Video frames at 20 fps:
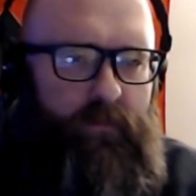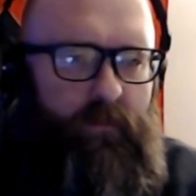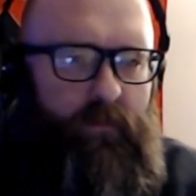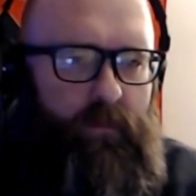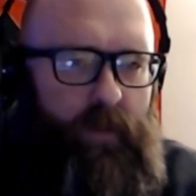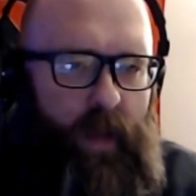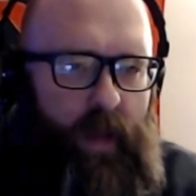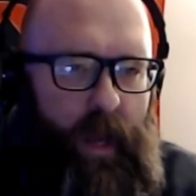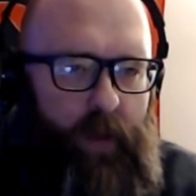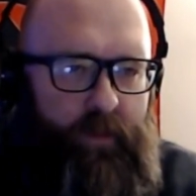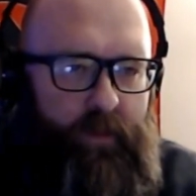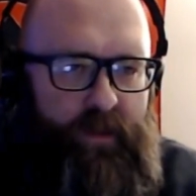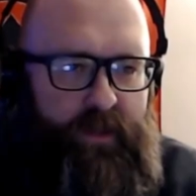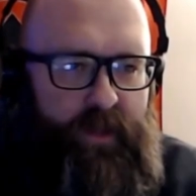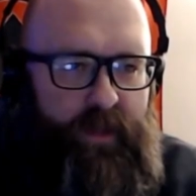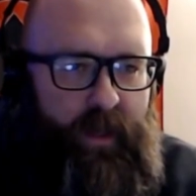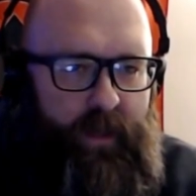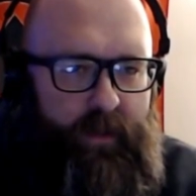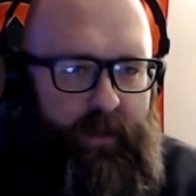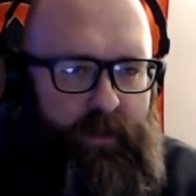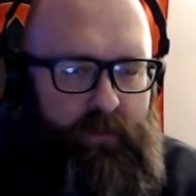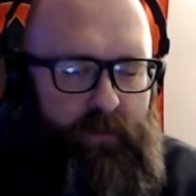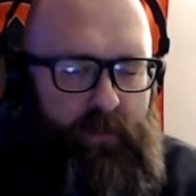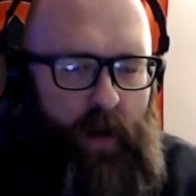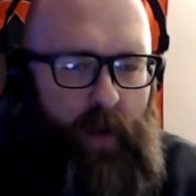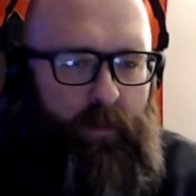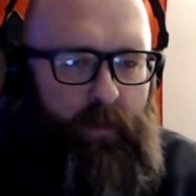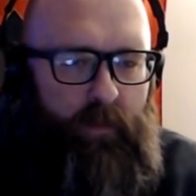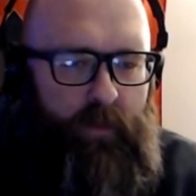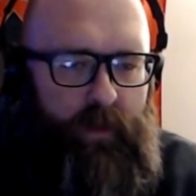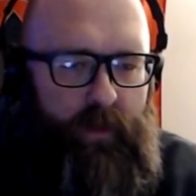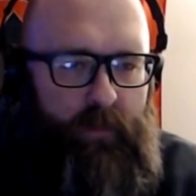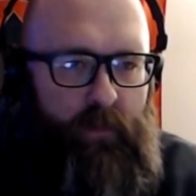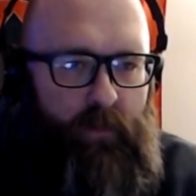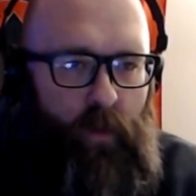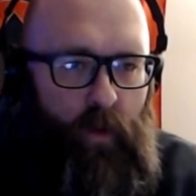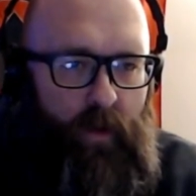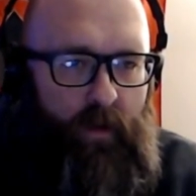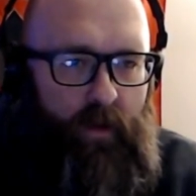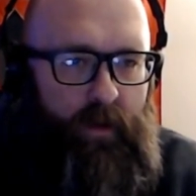I would say it's probably
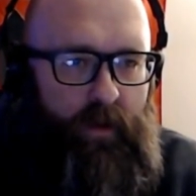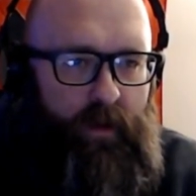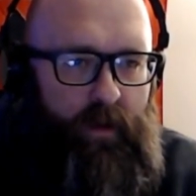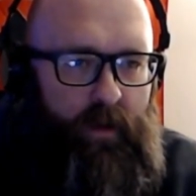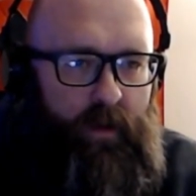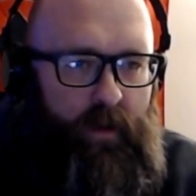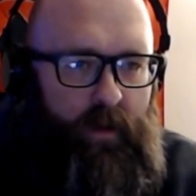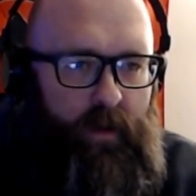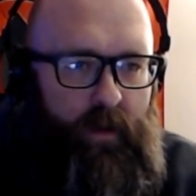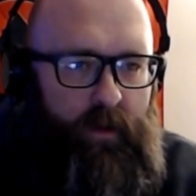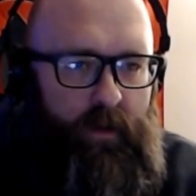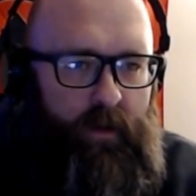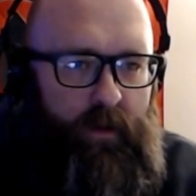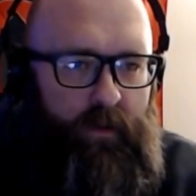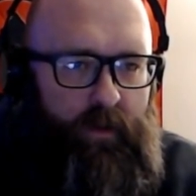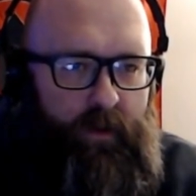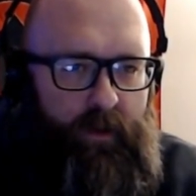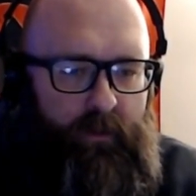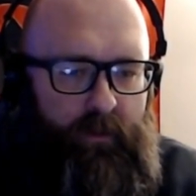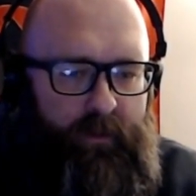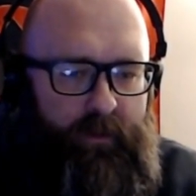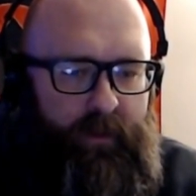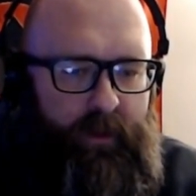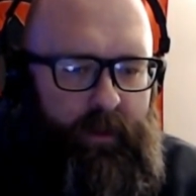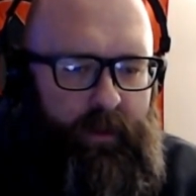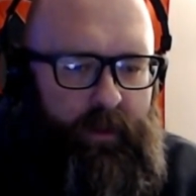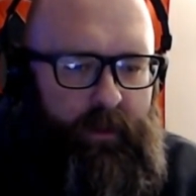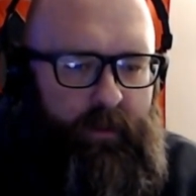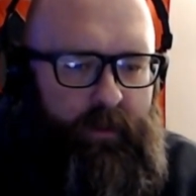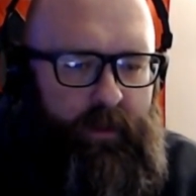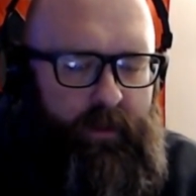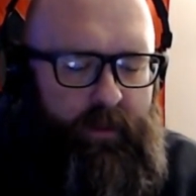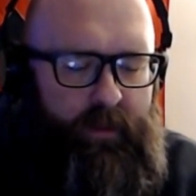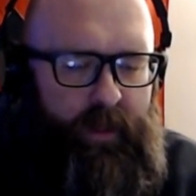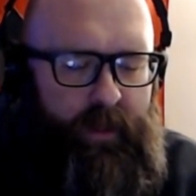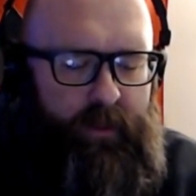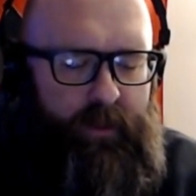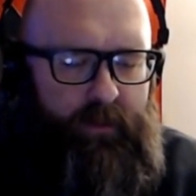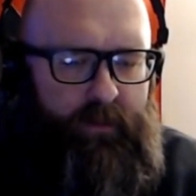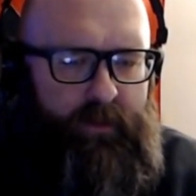more critical thinking than
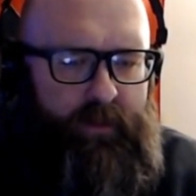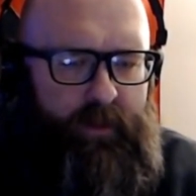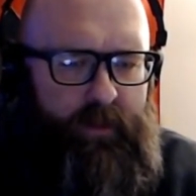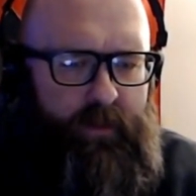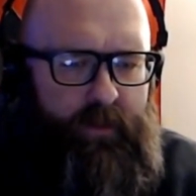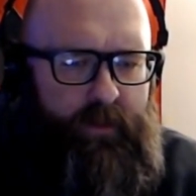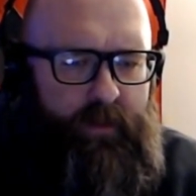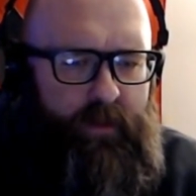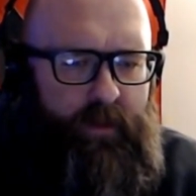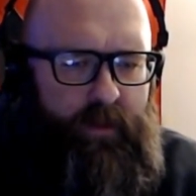technical skills.